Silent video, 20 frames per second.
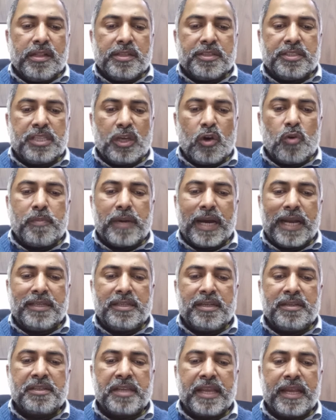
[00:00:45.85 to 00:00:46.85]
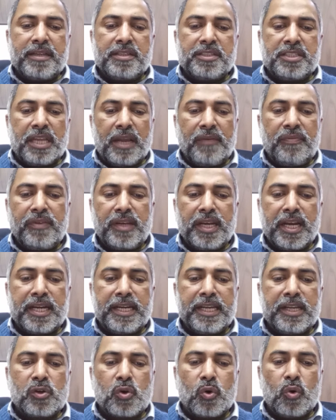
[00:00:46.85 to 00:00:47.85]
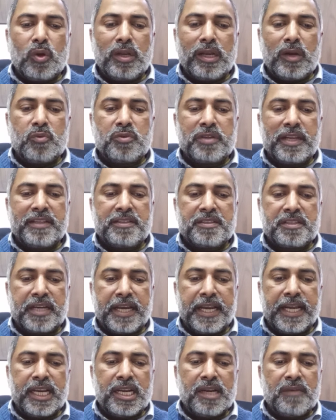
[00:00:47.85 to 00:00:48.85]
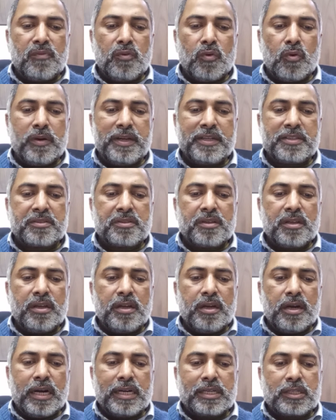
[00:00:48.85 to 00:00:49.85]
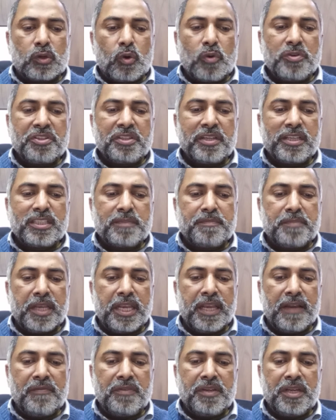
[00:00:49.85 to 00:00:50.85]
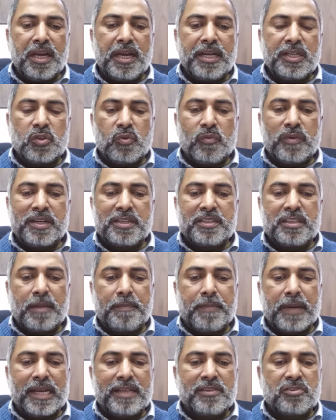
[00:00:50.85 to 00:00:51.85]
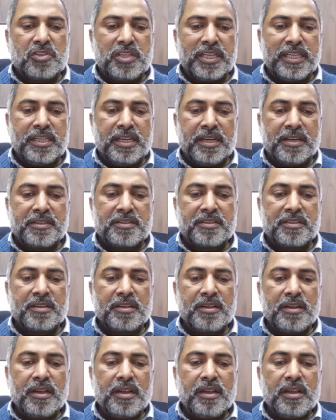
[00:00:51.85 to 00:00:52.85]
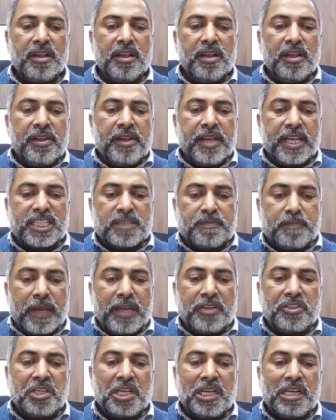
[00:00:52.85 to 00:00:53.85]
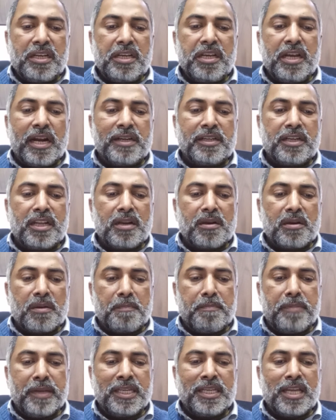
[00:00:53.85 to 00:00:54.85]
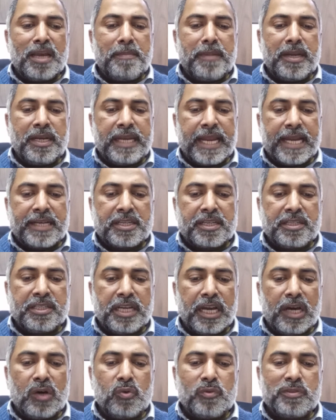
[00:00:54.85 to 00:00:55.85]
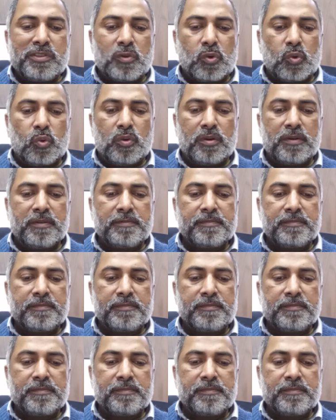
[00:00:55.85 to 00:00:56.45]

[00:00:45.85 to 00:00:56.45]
Joe Biden can definitely call out Israel for its atrocious behavior towards the Palestinians, especially under Benjamin Netanyahu's rule.